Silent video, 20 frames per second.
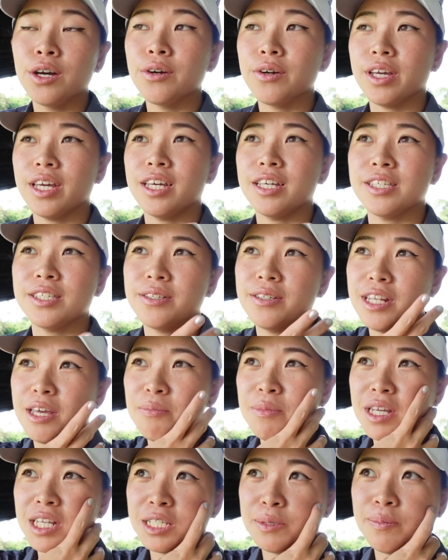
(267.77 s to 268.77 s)
Okay, so
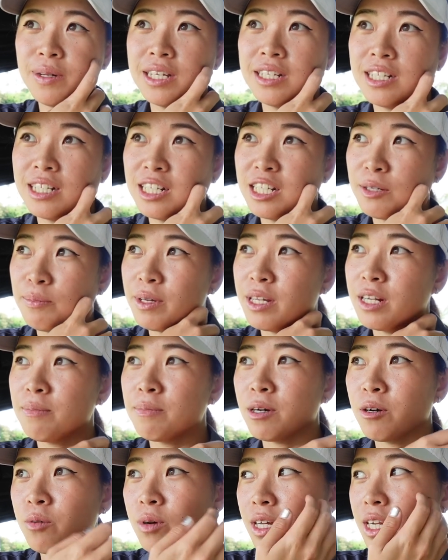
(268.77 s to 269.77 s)
let me explain a little bit
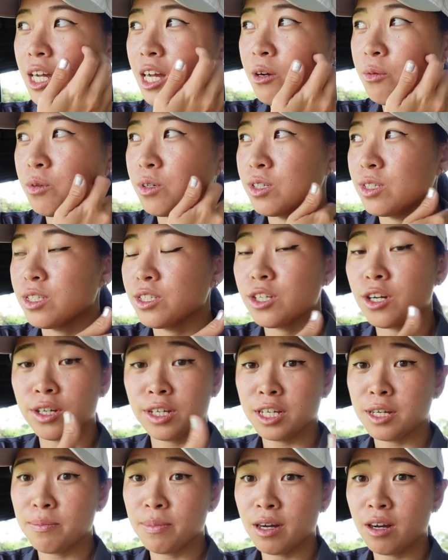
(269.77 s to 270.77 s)
about what I was
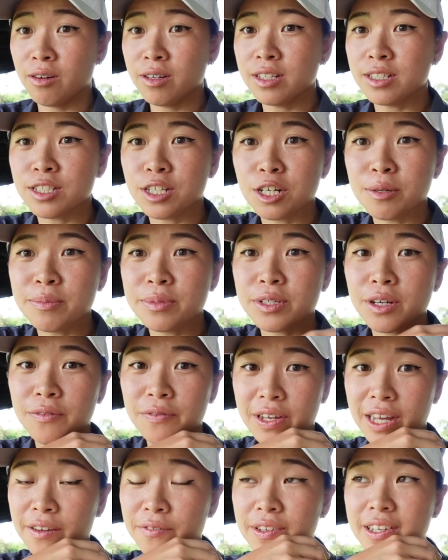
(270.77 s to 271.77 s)
talking about in terms
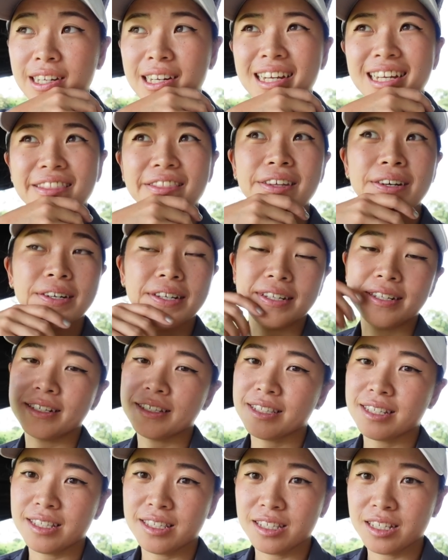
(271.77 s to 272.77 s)
of having like 30
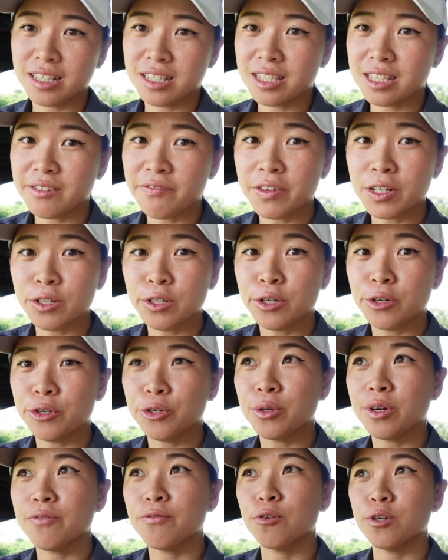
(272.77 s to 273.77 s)
distances even though
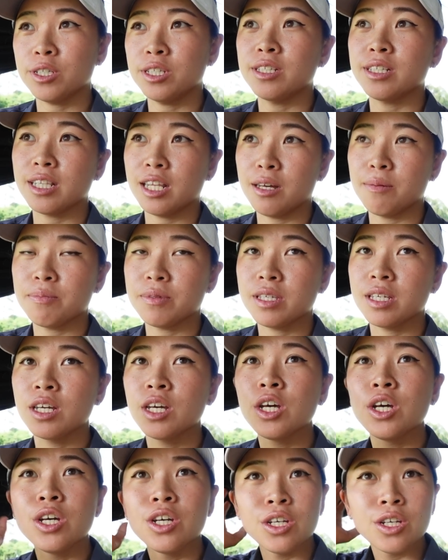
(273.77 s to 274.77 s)
you have 14 clubs.
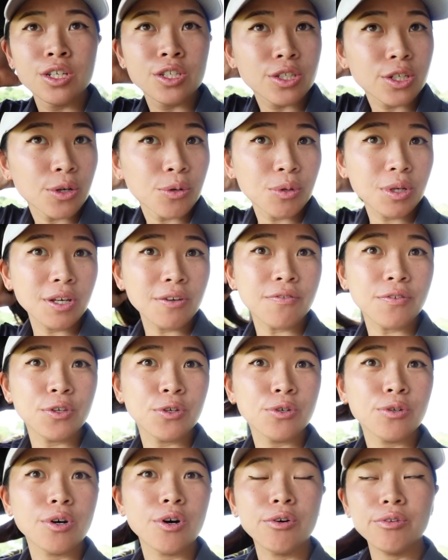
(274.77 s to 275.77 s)
So if
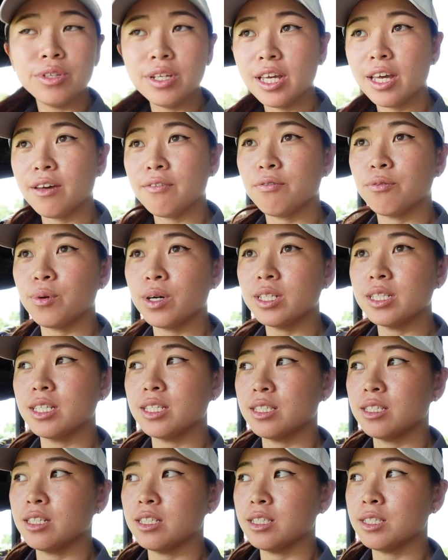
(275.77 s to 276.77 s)
you only have one
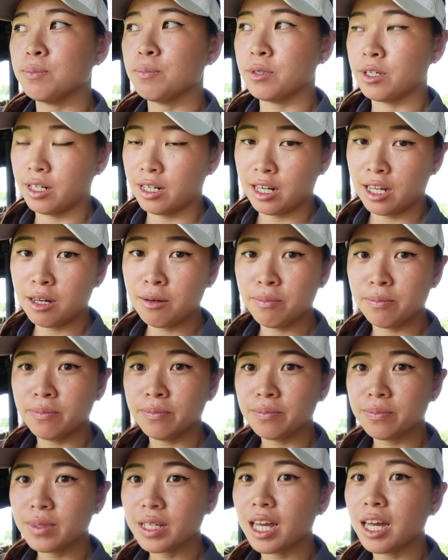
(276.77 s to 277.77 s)
distance per club,
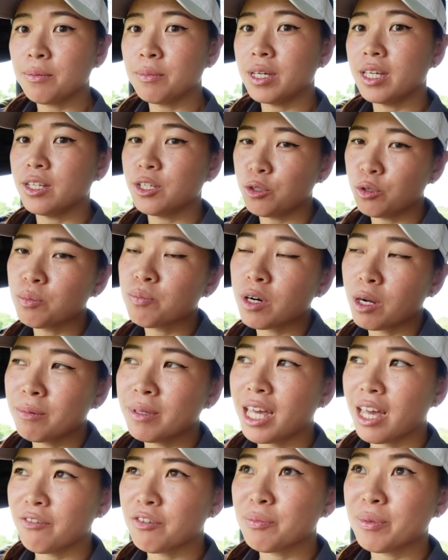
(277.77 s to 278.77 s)
I mean, you would
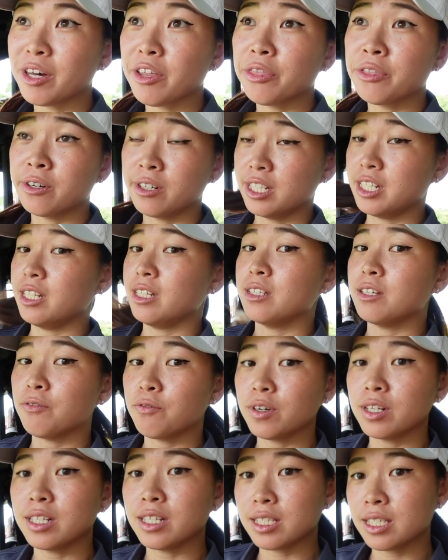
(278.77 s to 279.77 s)
probably have about 13
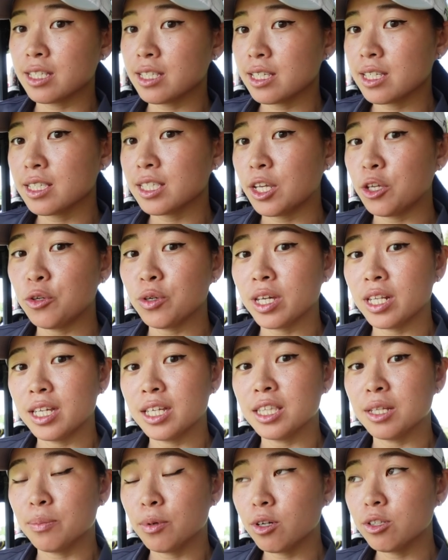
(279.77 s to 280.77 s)
different distances that you can
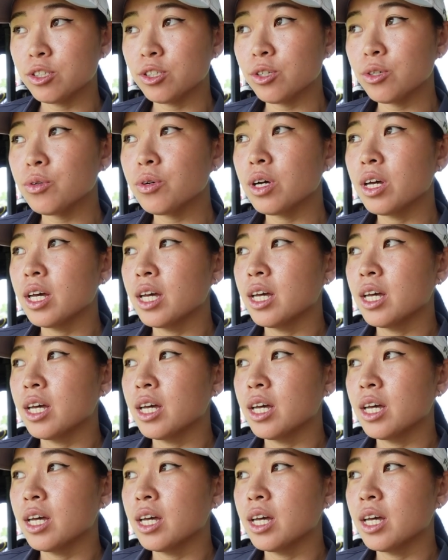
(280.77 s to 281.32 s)
hit the ball to.